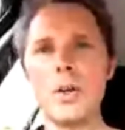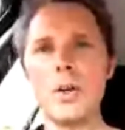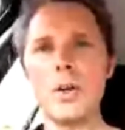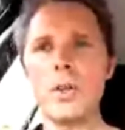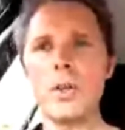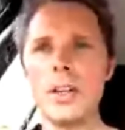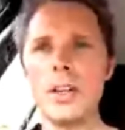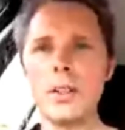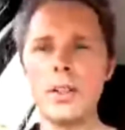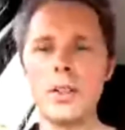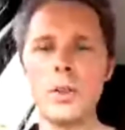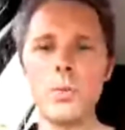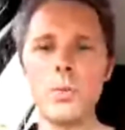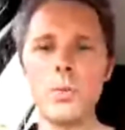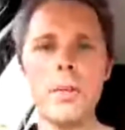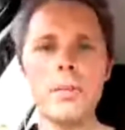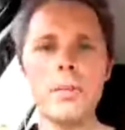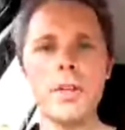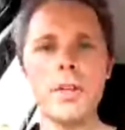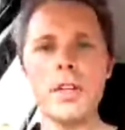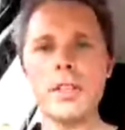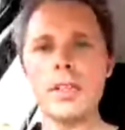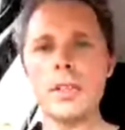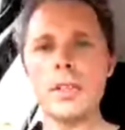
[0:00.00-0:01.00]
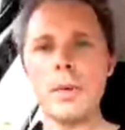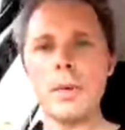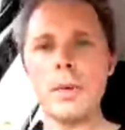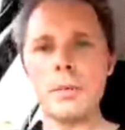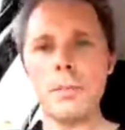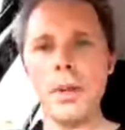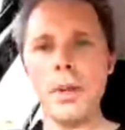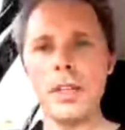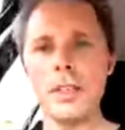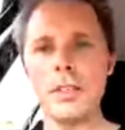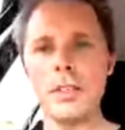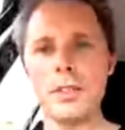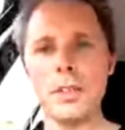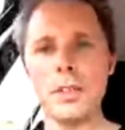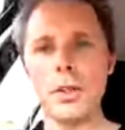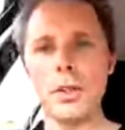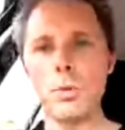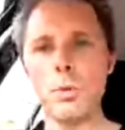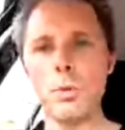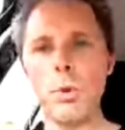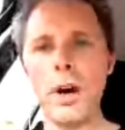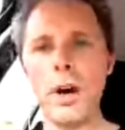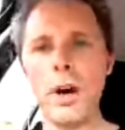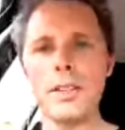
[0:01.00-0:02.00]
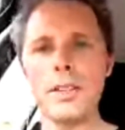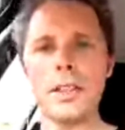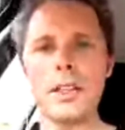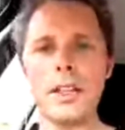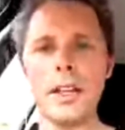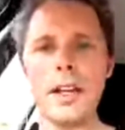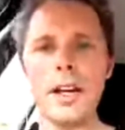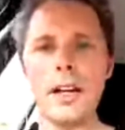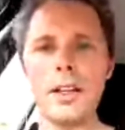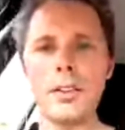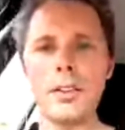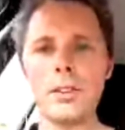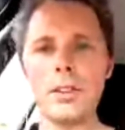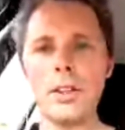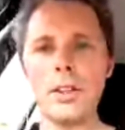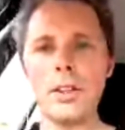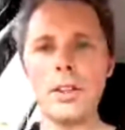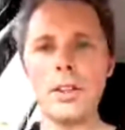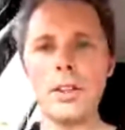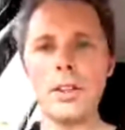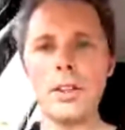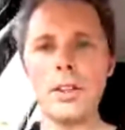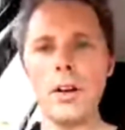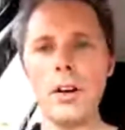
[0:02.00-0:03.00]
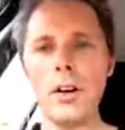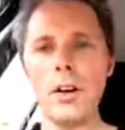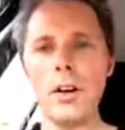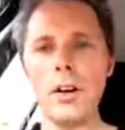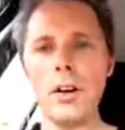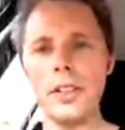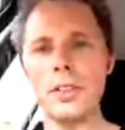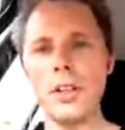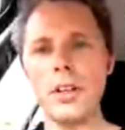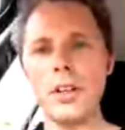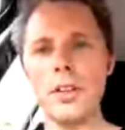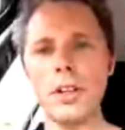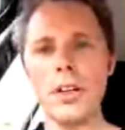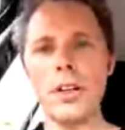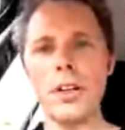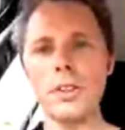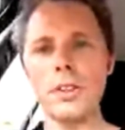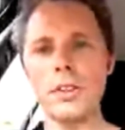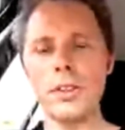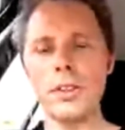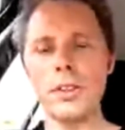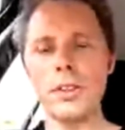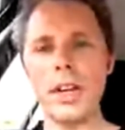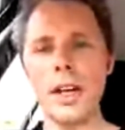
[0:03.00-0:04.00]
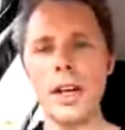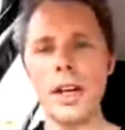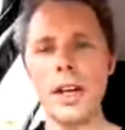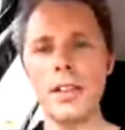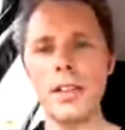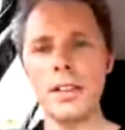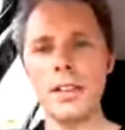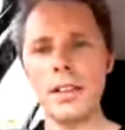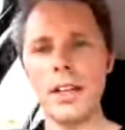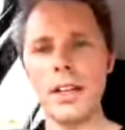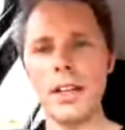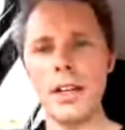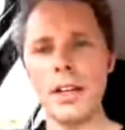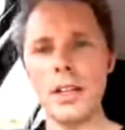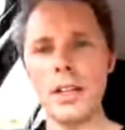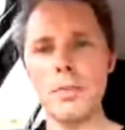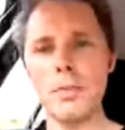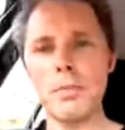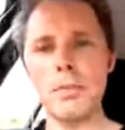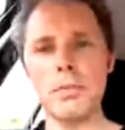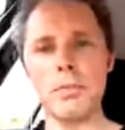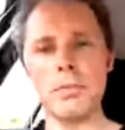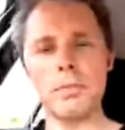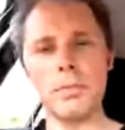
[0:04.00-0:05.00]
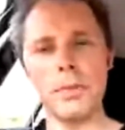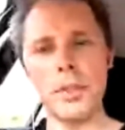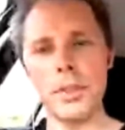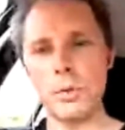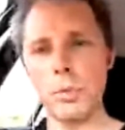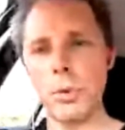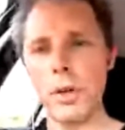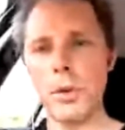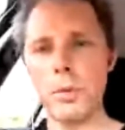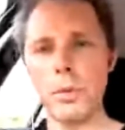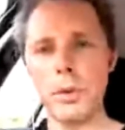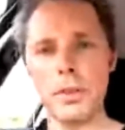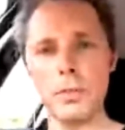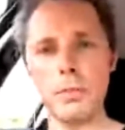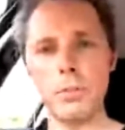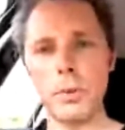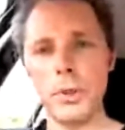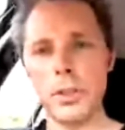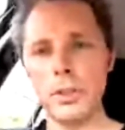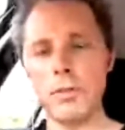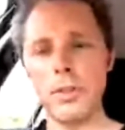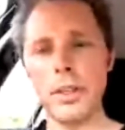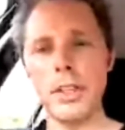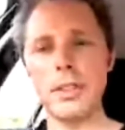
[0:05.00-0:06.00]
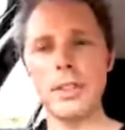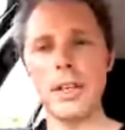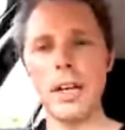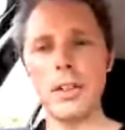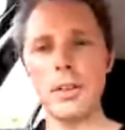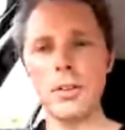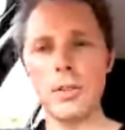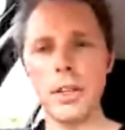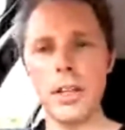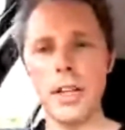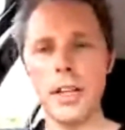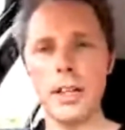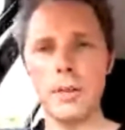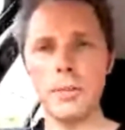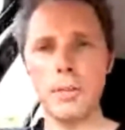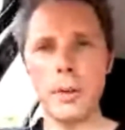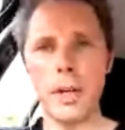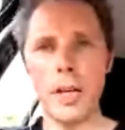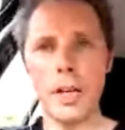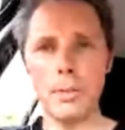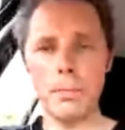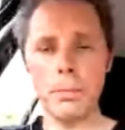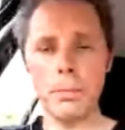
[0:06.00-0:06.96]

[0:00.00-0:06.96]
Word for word: Uh, so the the website's the best place. So whitecloudcoffee.co.uk um, is where we we retail all